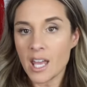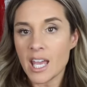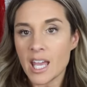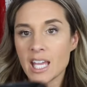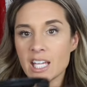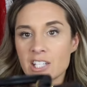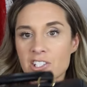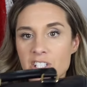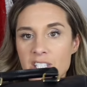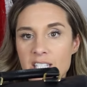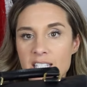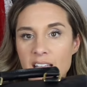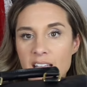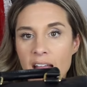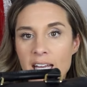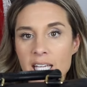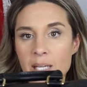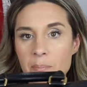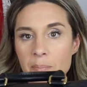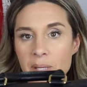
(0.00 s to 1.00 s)
it just
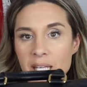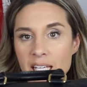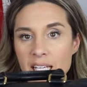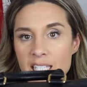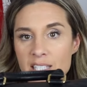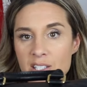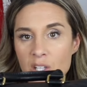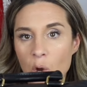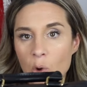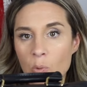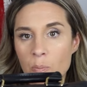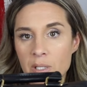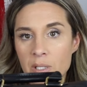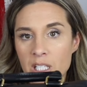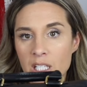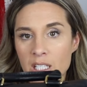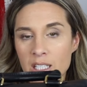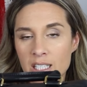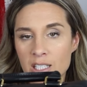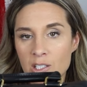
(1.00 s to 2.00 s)
kind of peeks open
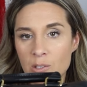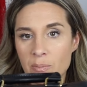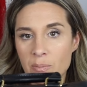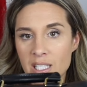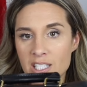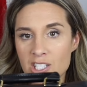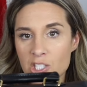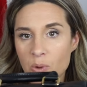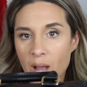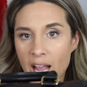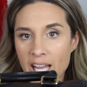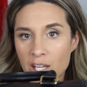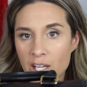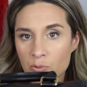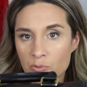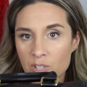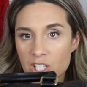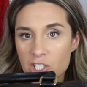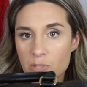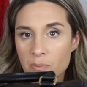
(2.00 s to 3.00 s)
a little bit. So I
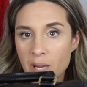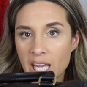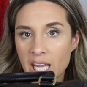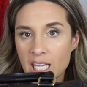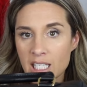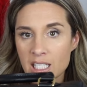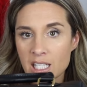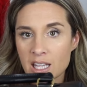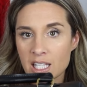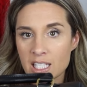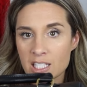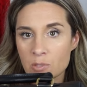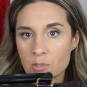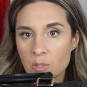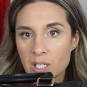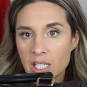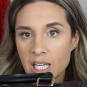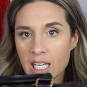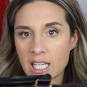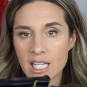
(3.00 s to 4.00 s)
can reach my hand in this
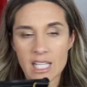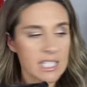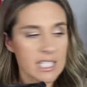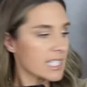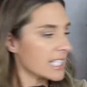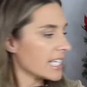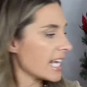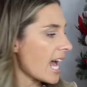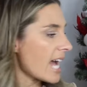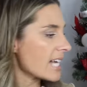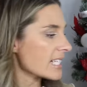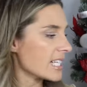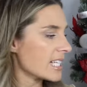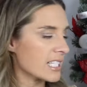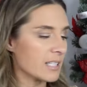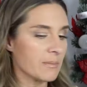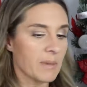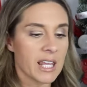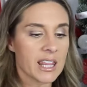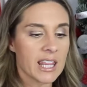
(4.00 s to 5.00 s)
one and easily
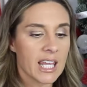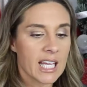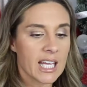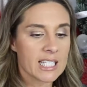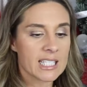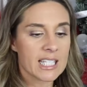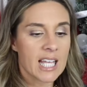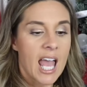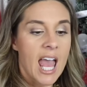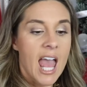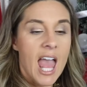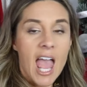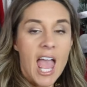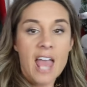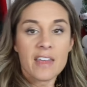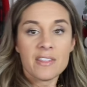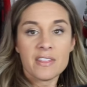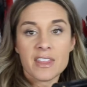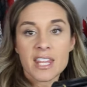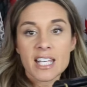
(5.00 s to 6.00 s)
access my things.
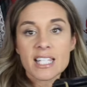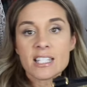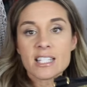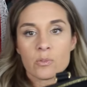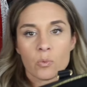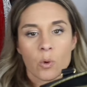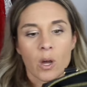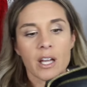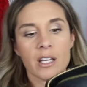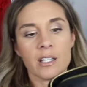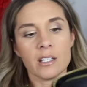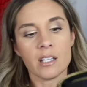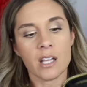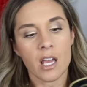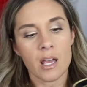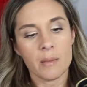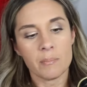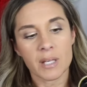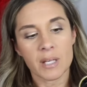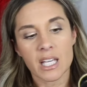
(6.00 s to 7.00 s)
And this one,
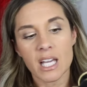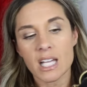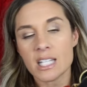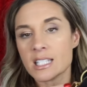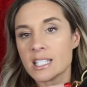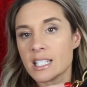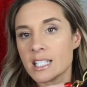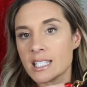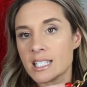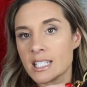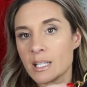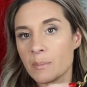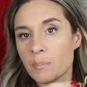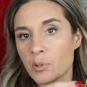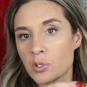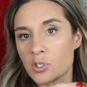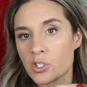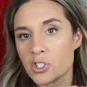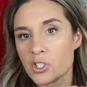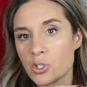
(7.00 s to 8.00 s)
because the
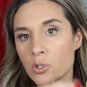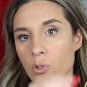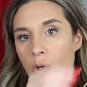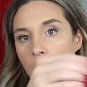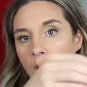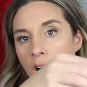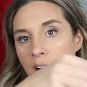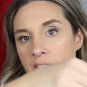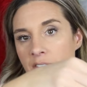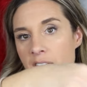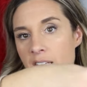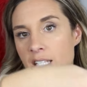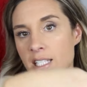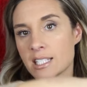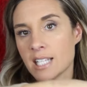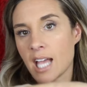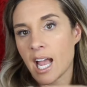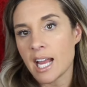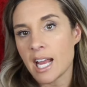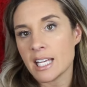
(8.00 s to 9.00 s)
zippers do go off to the
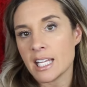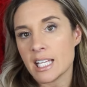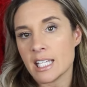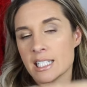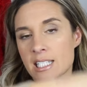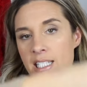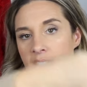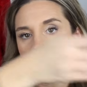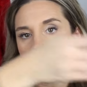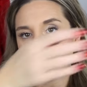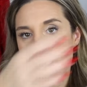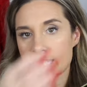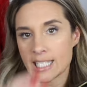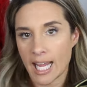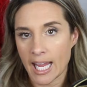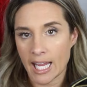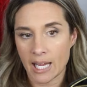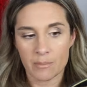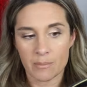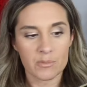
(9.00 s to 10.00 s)
side, it's the
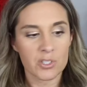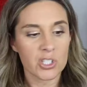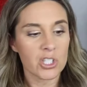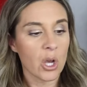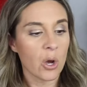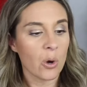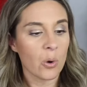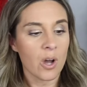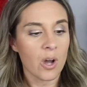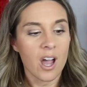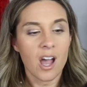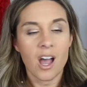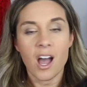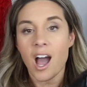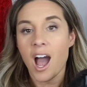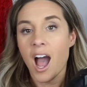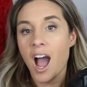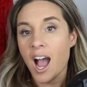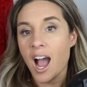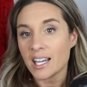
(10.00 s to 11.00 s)
same. So
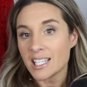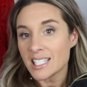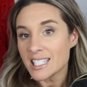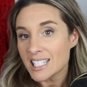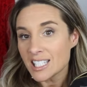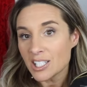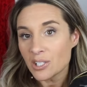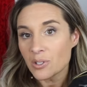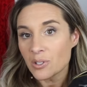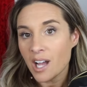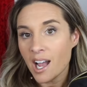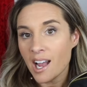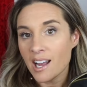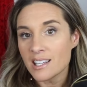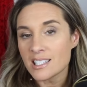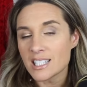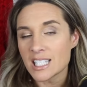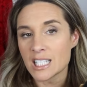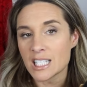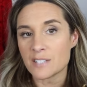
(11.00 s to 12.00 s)
honestly, you
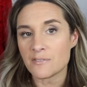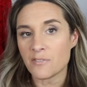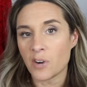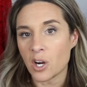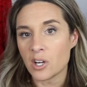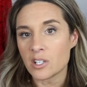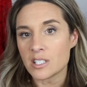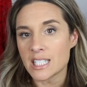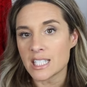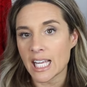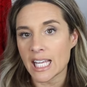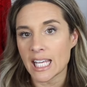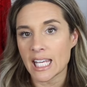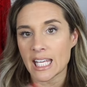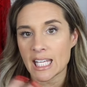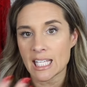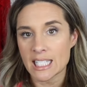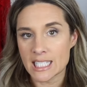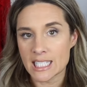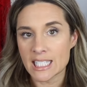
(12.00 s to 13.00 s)
guys, as far as like
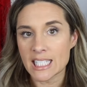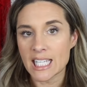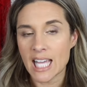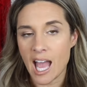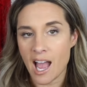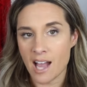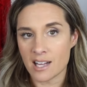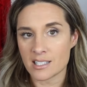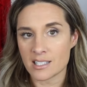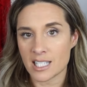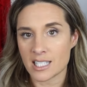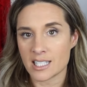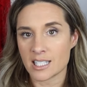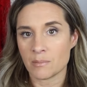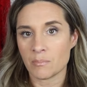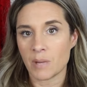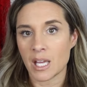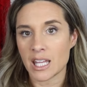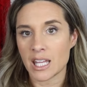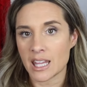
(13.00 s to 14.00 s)
easily accessing
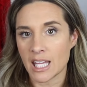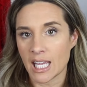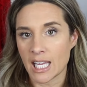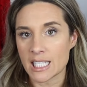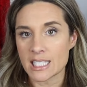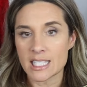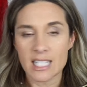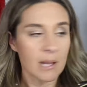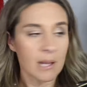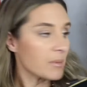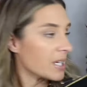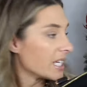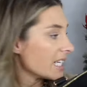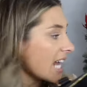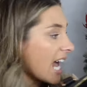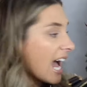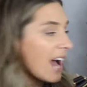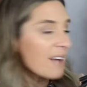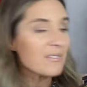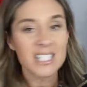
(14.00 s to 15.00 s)
my things, I'm gonna
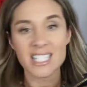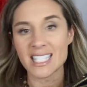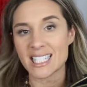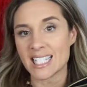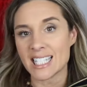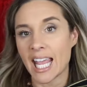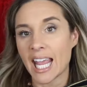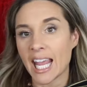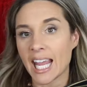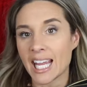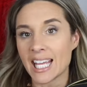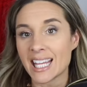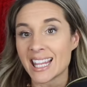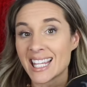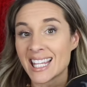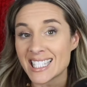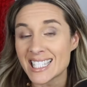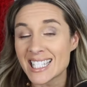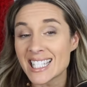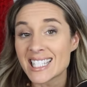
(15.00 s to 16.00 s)
have to say
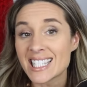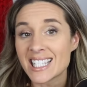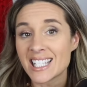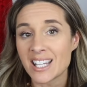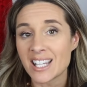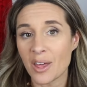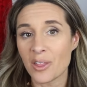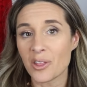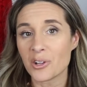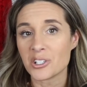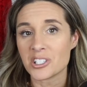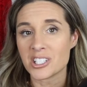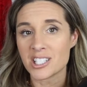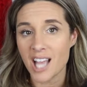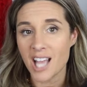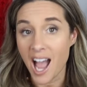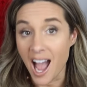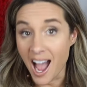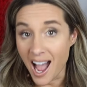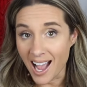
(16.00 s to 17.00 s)
this is another
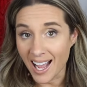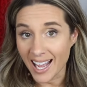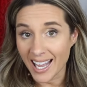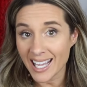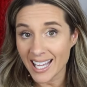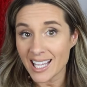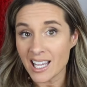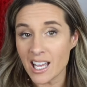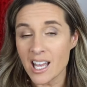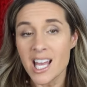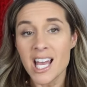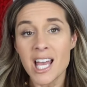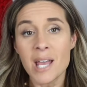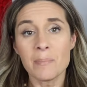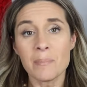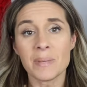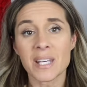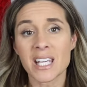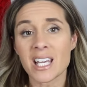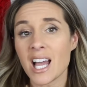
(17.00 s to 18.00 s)
tie,
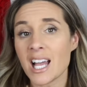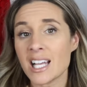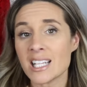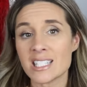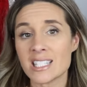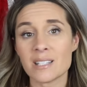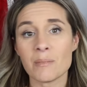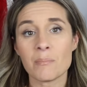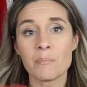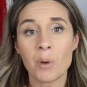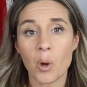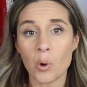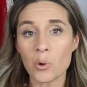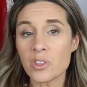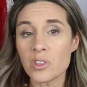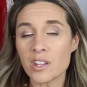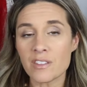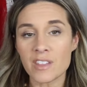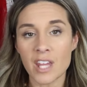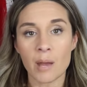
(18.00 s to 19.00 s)
because
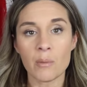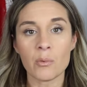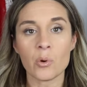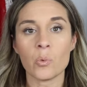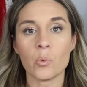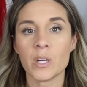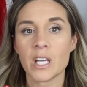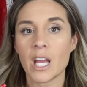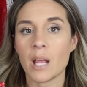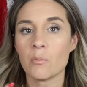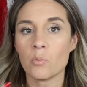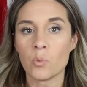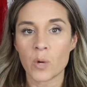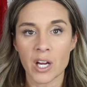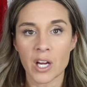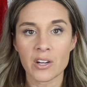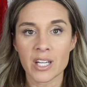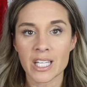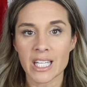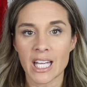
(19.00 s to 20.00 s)
both of them, when I'm
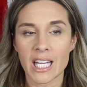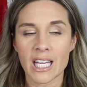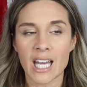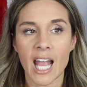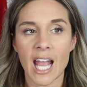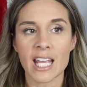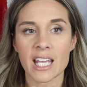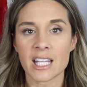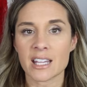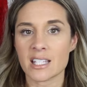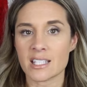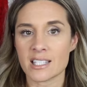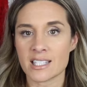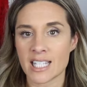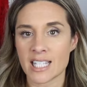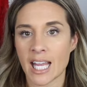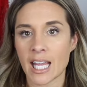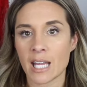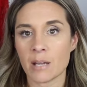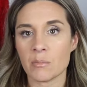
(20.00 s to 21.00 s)
wearing it, I get the
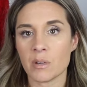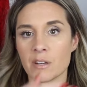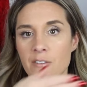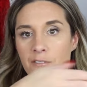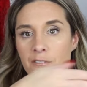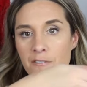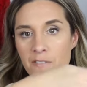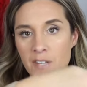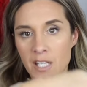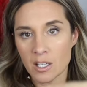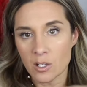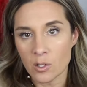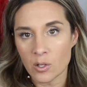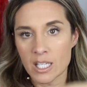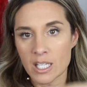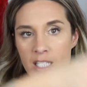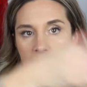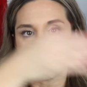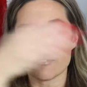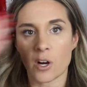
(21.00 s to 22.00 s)
same feel
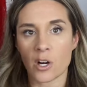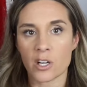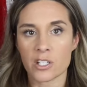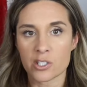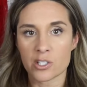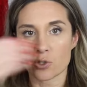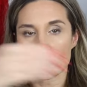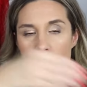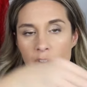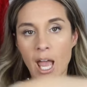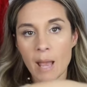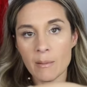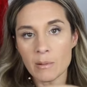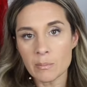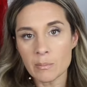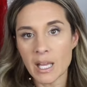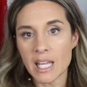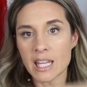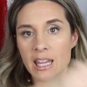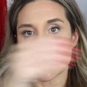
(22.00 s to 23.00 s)
as far as grabbing
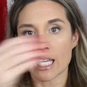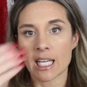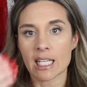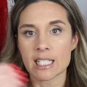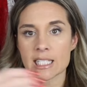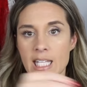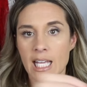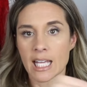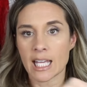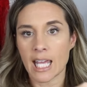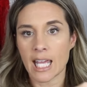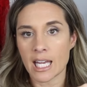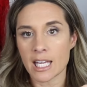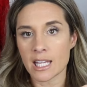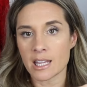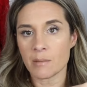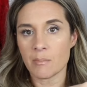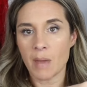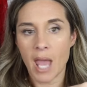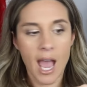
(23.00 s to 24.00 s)
my things and
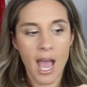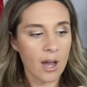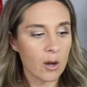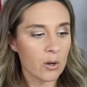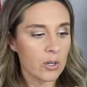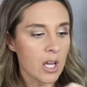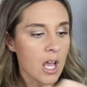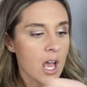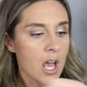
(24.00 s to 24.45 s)
getting them out.